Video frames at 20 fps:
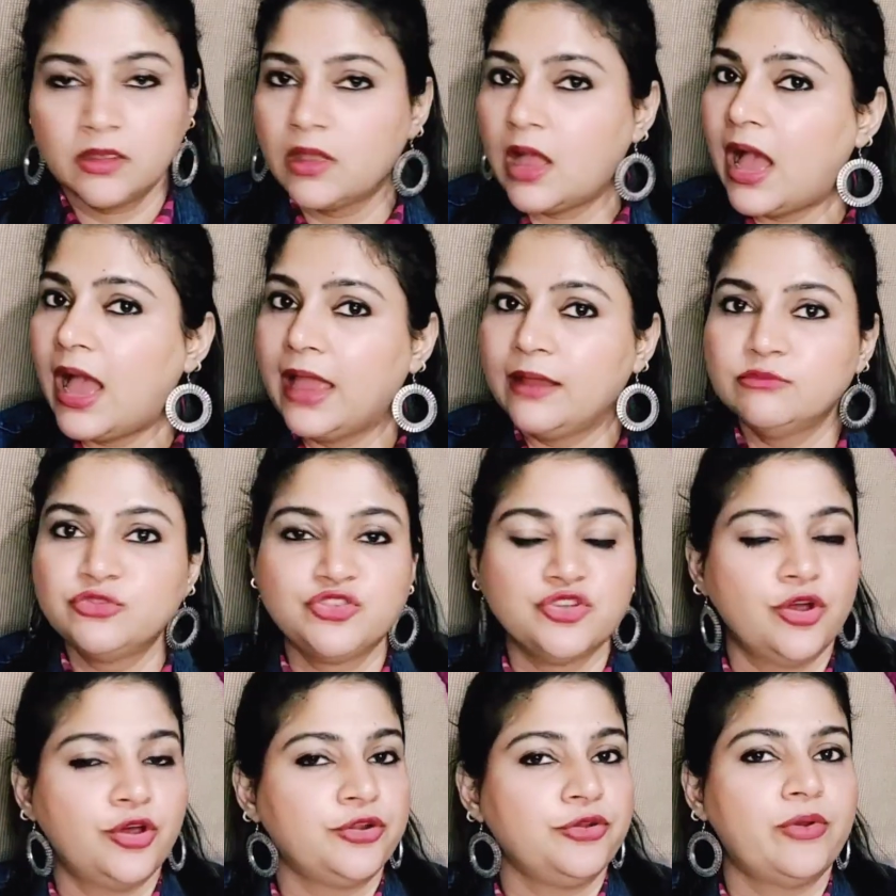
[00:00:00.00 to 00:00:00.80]
I'm
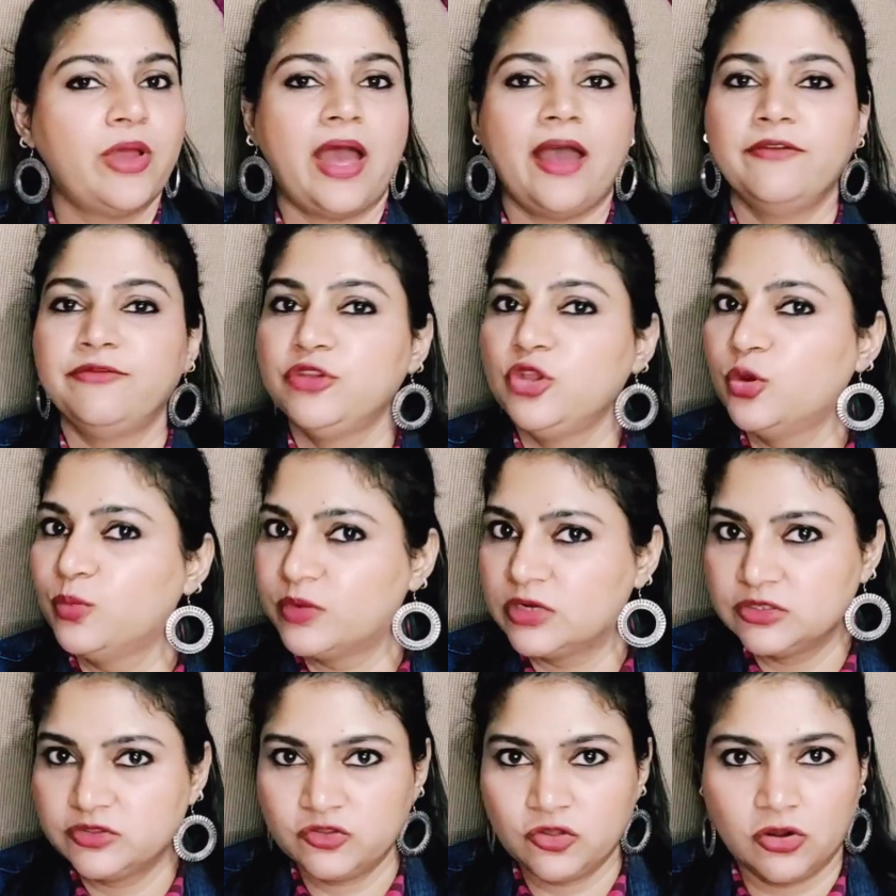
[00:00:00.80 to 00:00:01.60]
sure you have
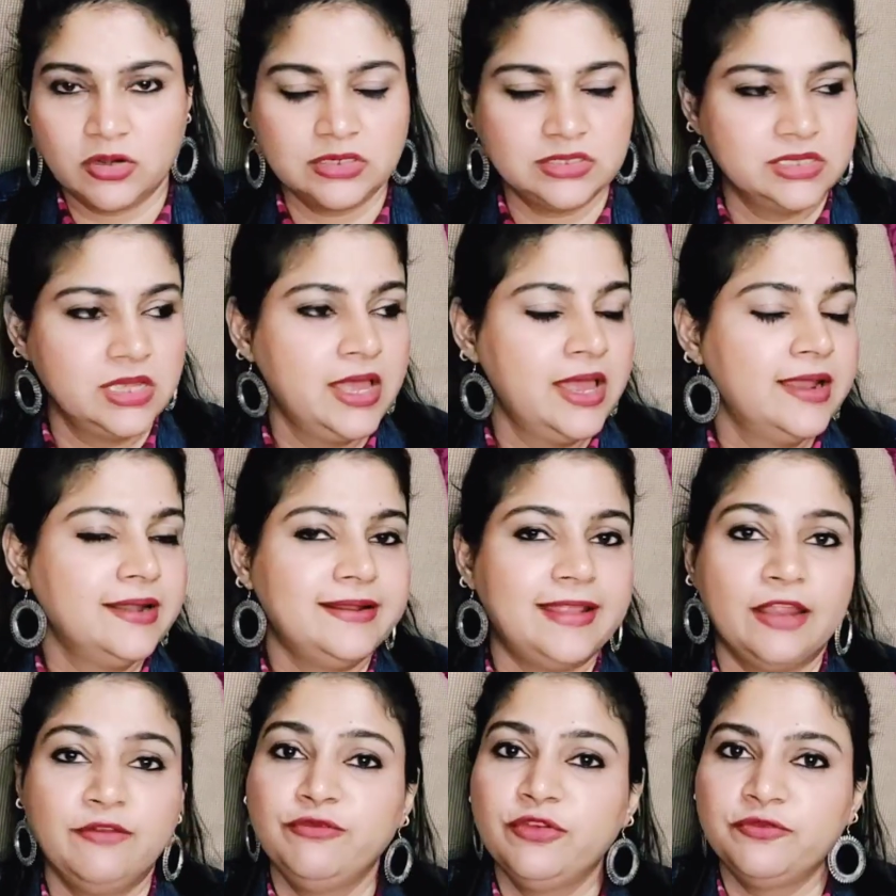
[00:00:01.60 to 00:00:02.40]
numerous thoughts.
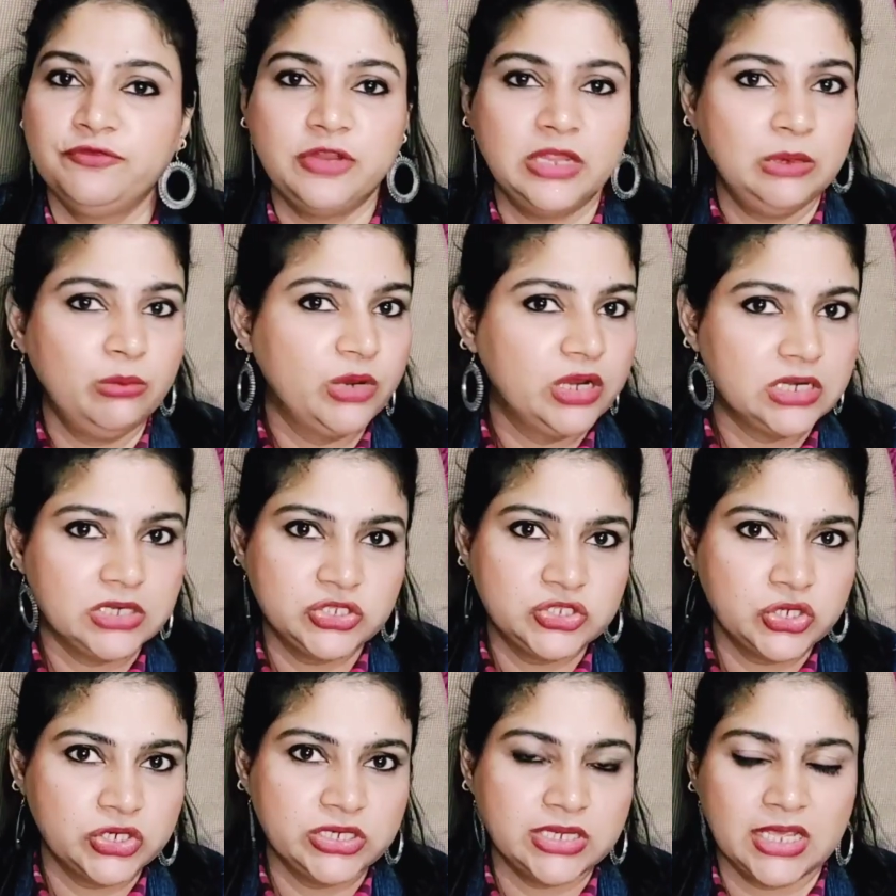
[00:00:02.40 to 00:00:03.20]
10-15
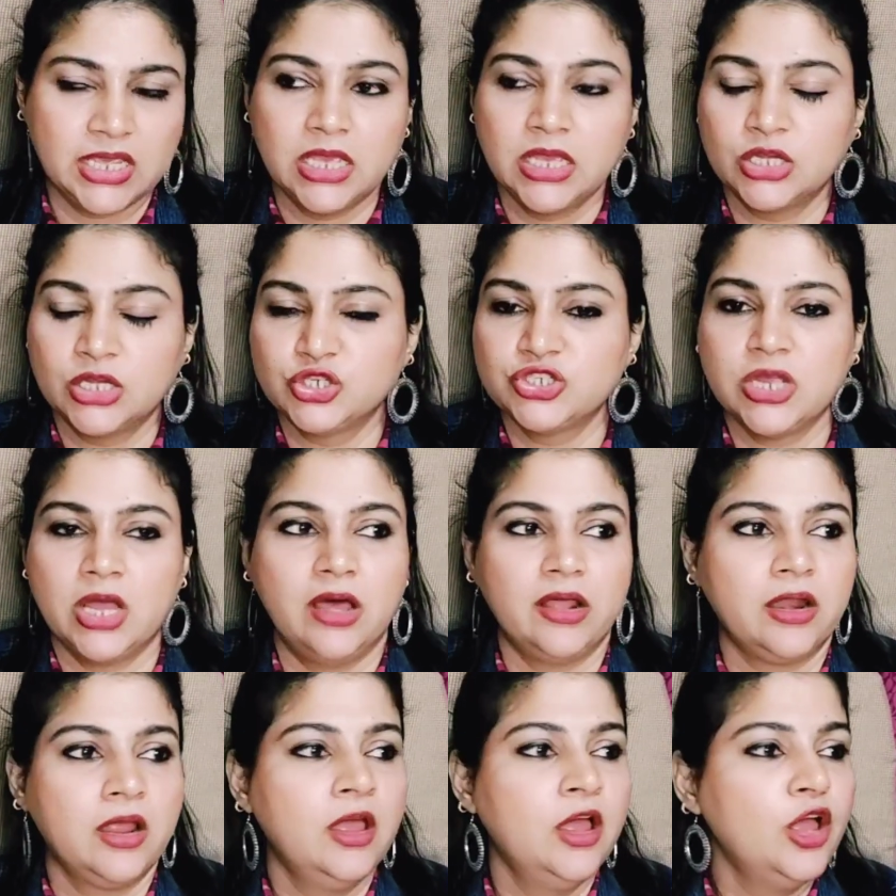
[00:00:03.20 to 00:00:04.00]
minutes you're taking a
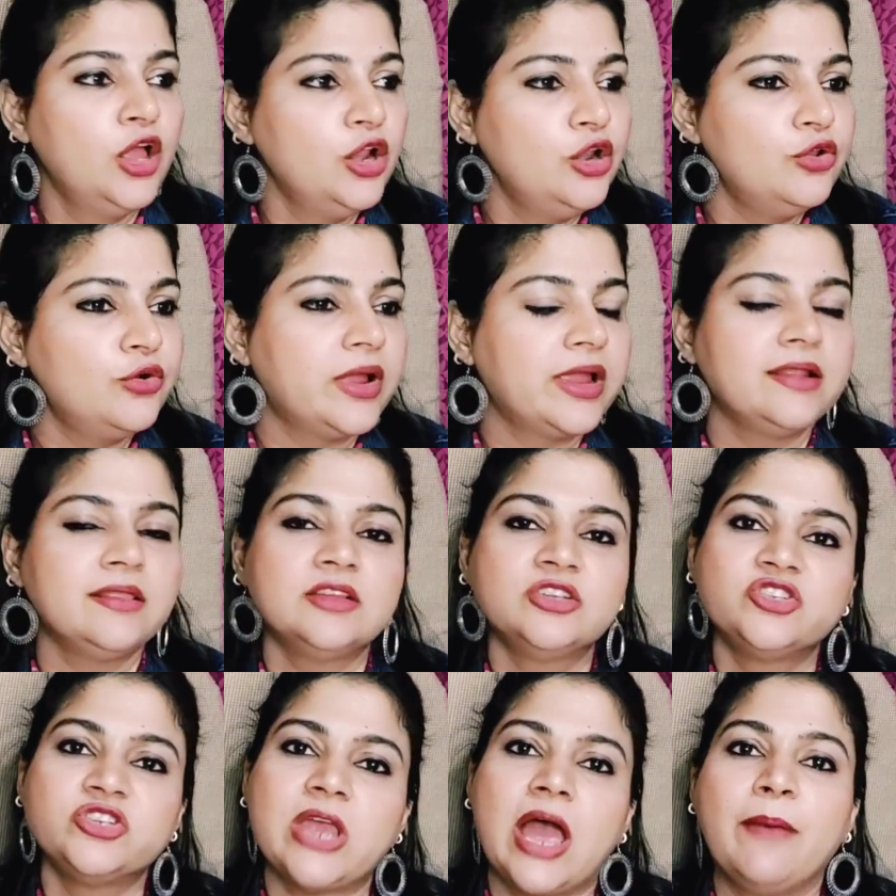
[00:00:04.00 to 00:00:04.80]
shower. Look at
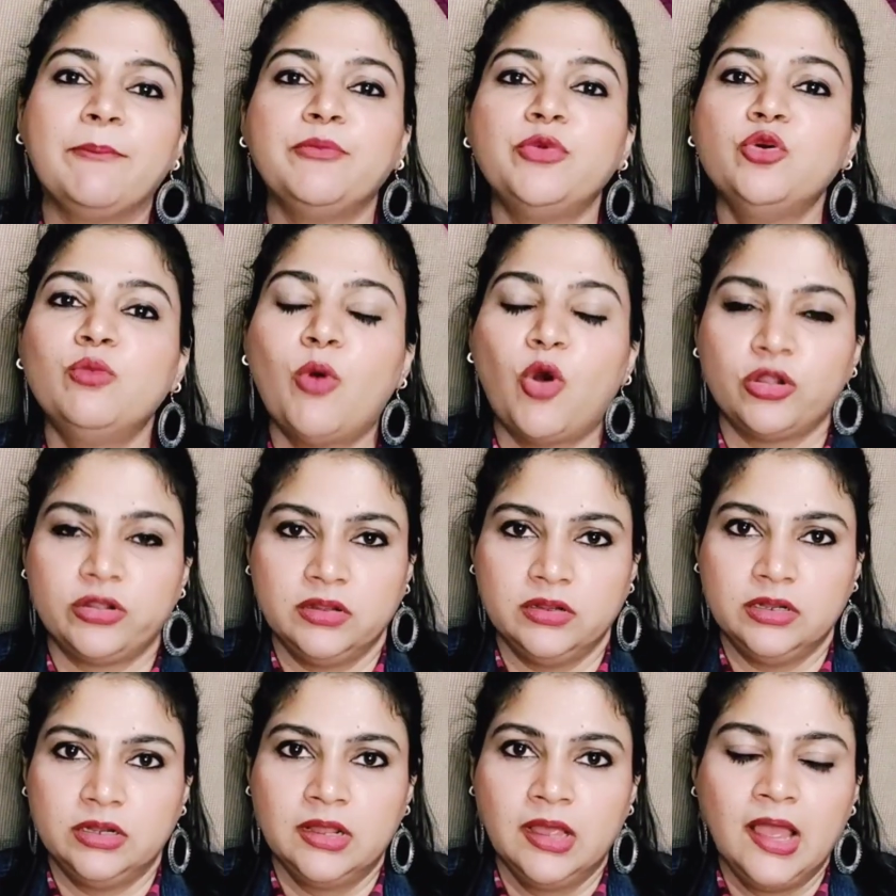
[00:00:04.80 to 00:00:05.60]
the shampoo
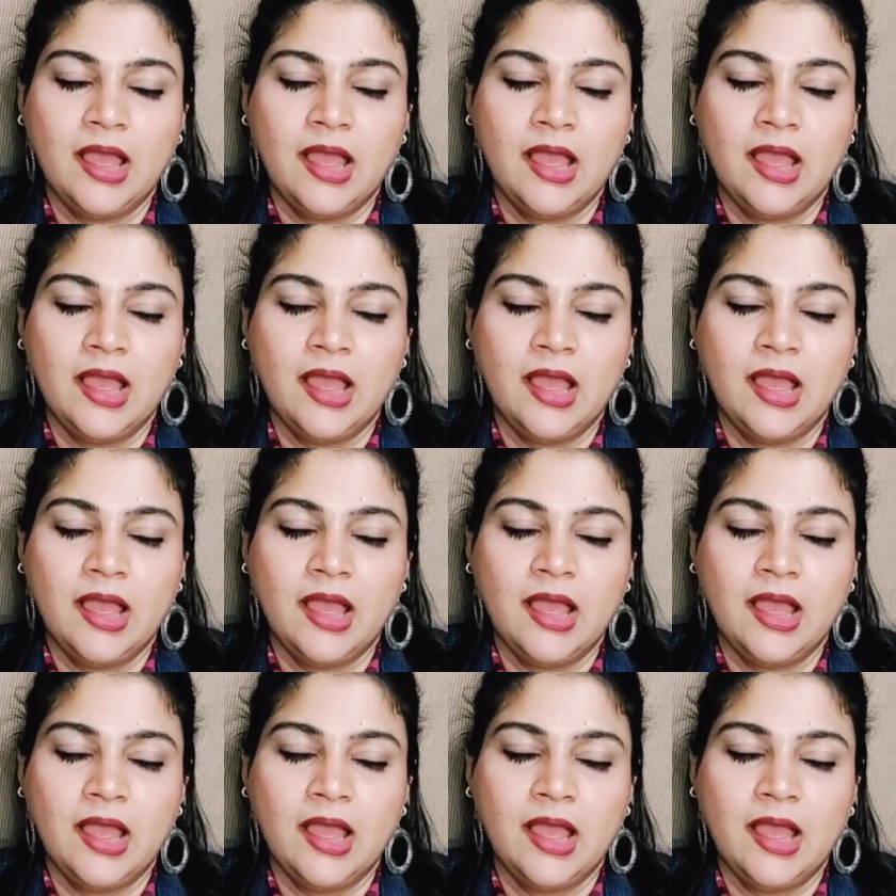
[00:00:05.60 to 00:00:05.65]
bottle.